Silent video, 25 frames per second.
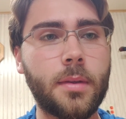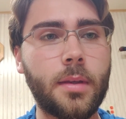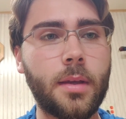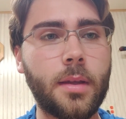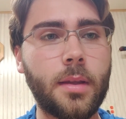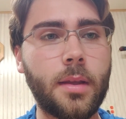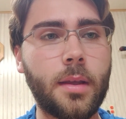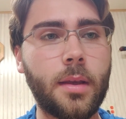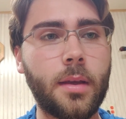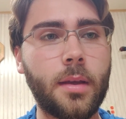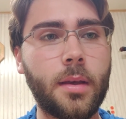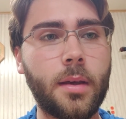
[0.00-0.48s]

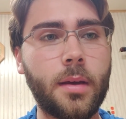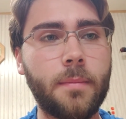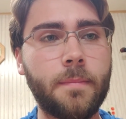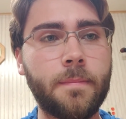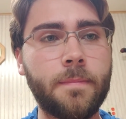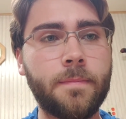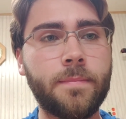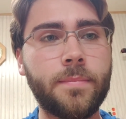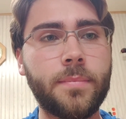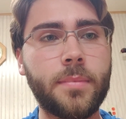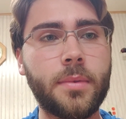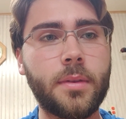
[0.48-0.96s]
a
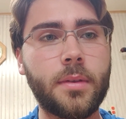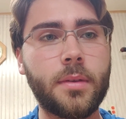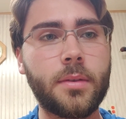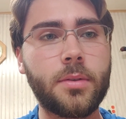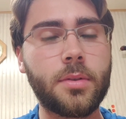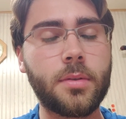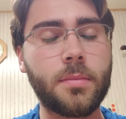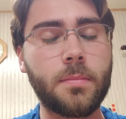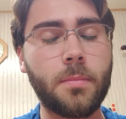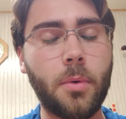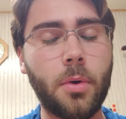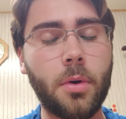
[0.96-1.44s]

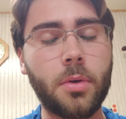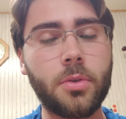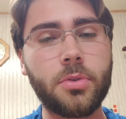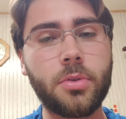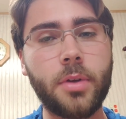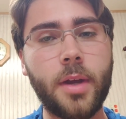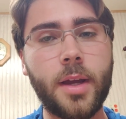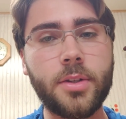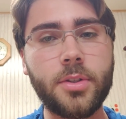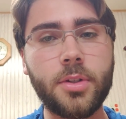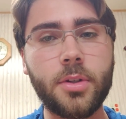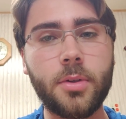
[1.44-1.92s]
more
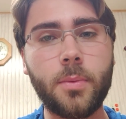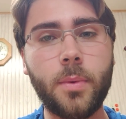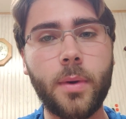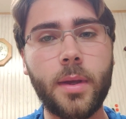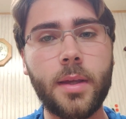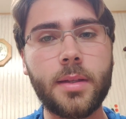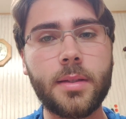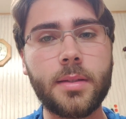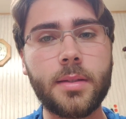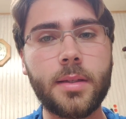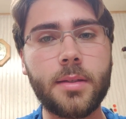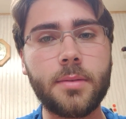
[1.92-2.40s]
tragic
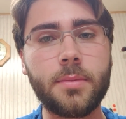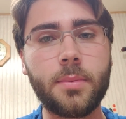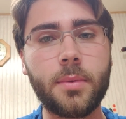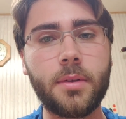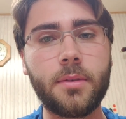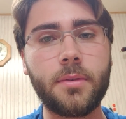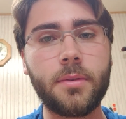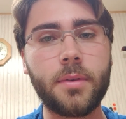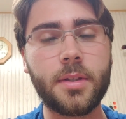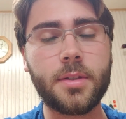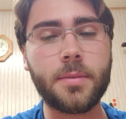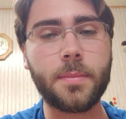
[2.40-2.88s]
ways as
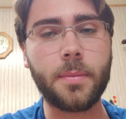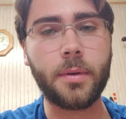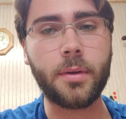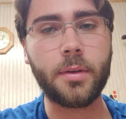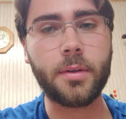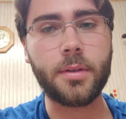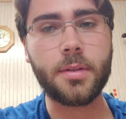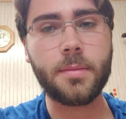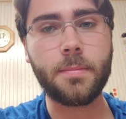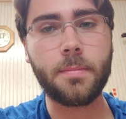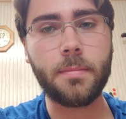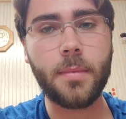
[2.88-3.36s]
we've
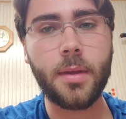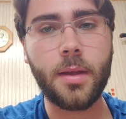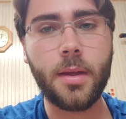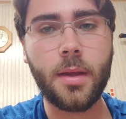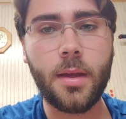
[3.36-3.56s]
experienced